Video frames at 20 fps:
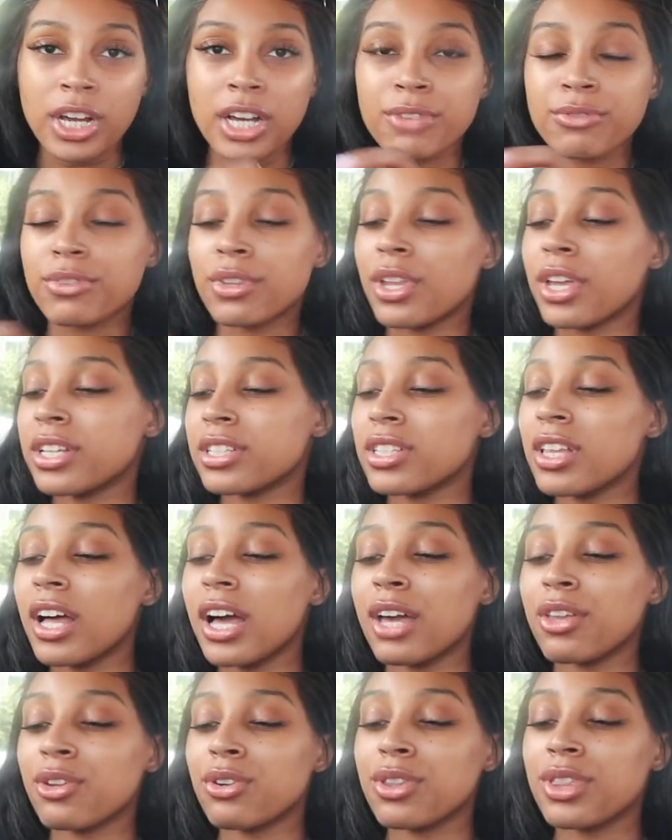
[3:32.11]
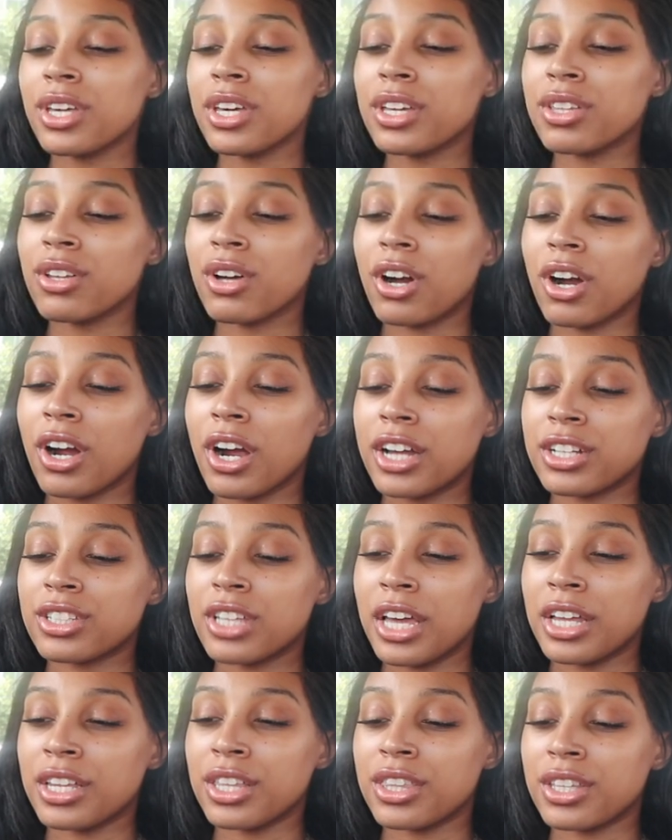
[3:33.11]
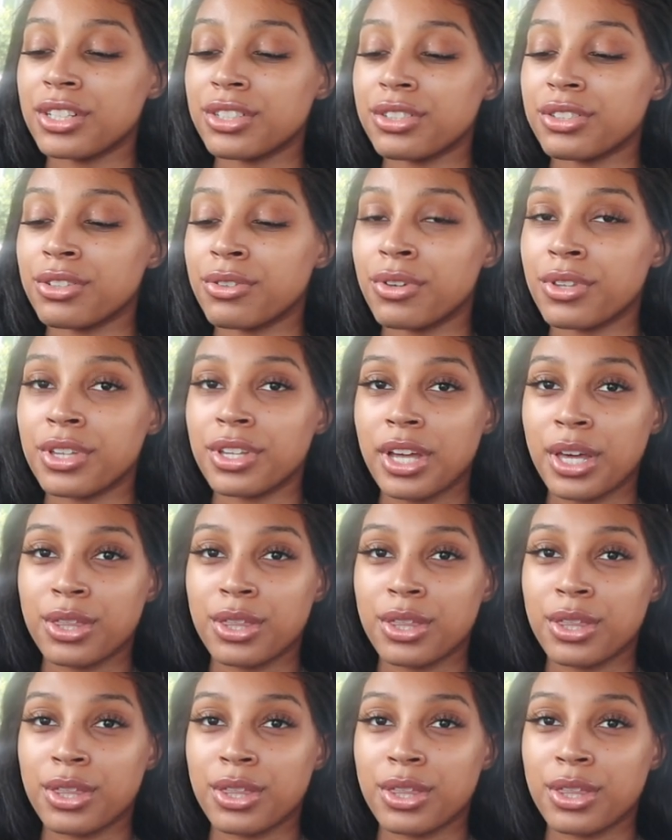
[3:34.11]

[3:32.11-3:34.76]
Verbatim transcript: I it's not. I don't think the car had anything to do with it.